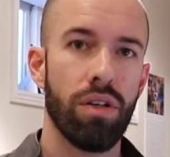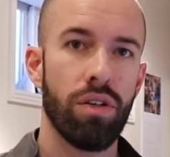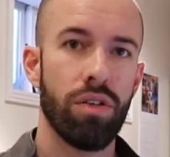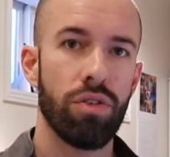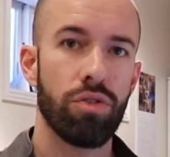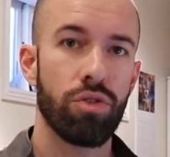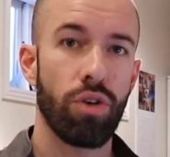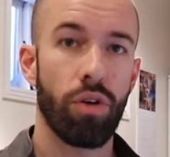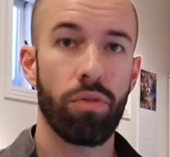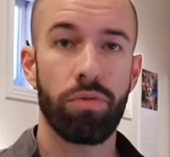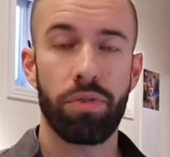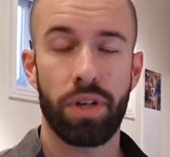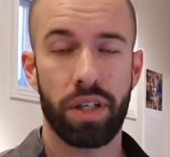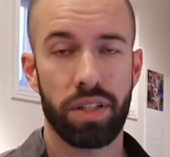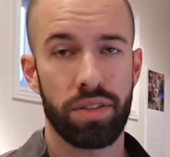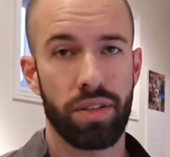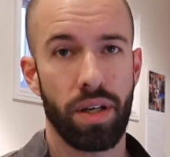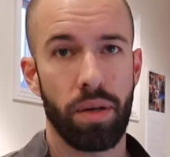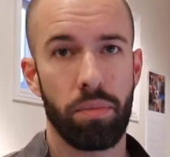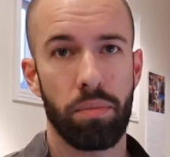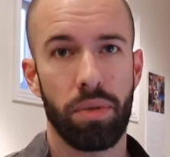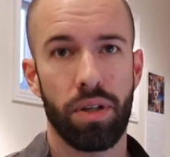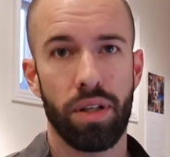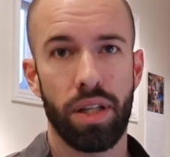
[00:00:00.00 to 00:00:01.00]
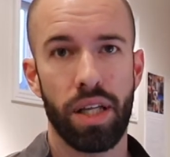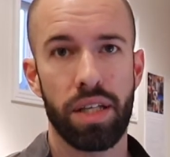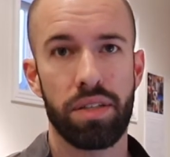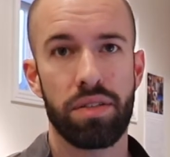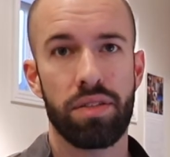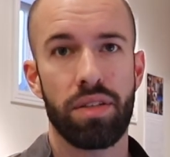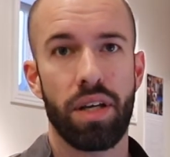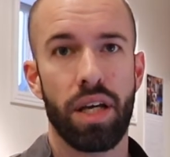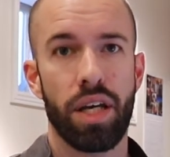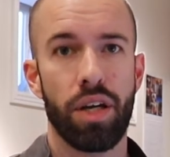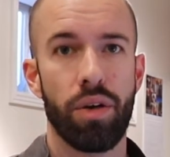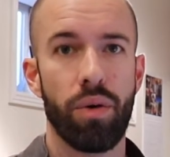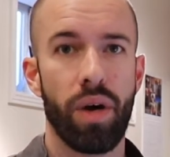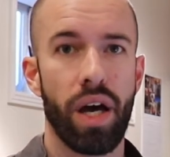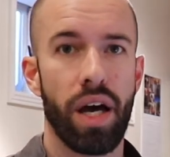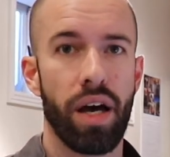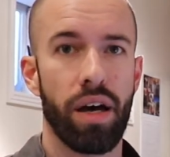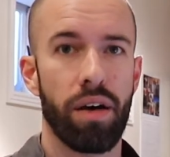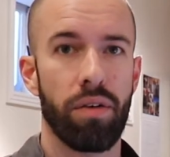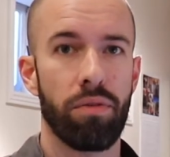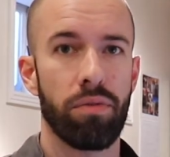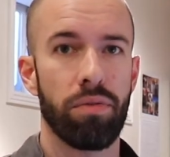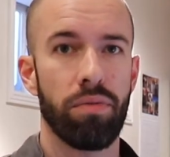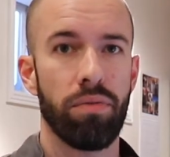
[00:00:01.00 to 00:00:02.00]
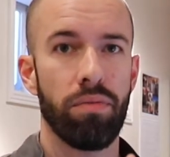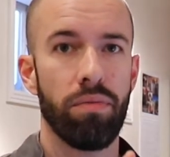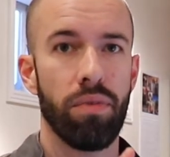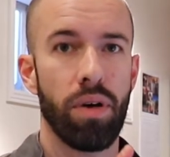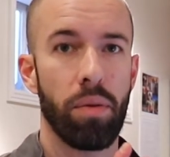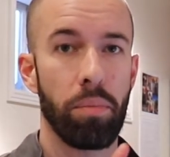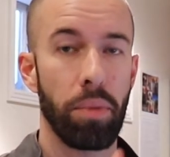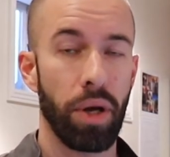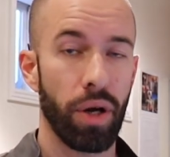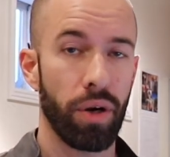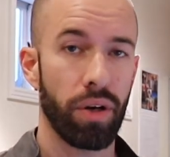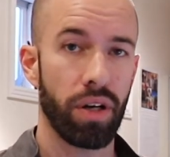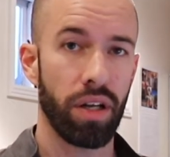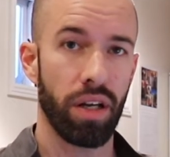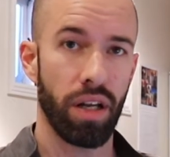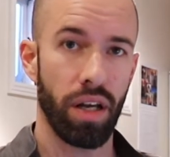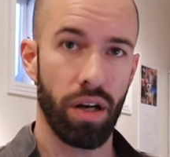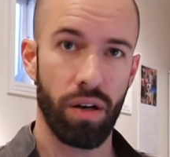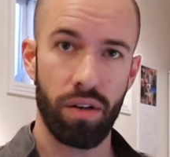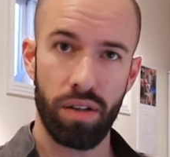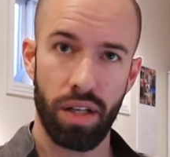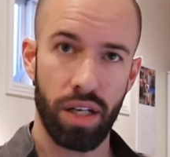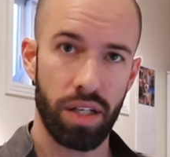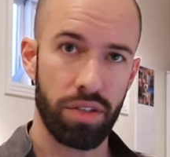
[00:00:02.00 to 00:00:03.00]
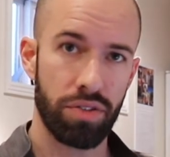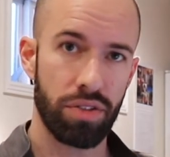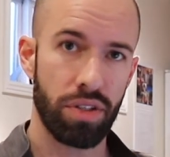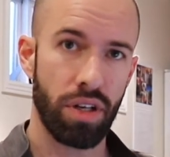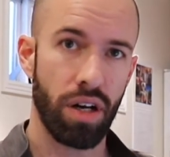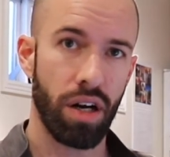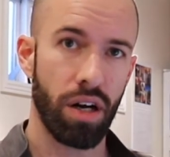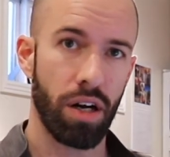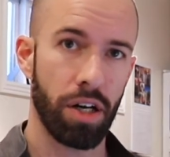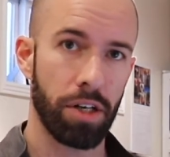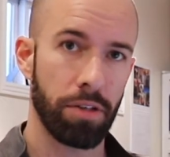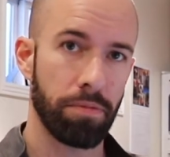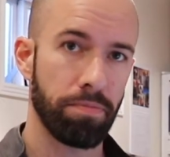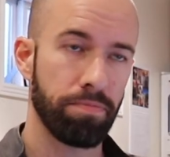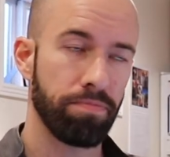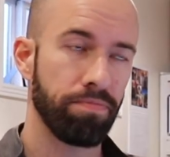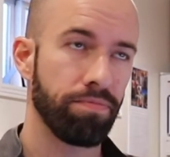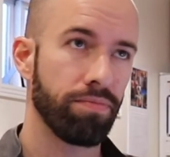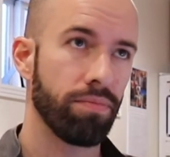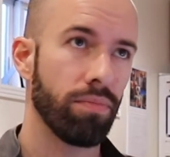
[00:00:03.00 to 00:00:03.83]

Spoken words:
So for example, let's say you have American Airlines card,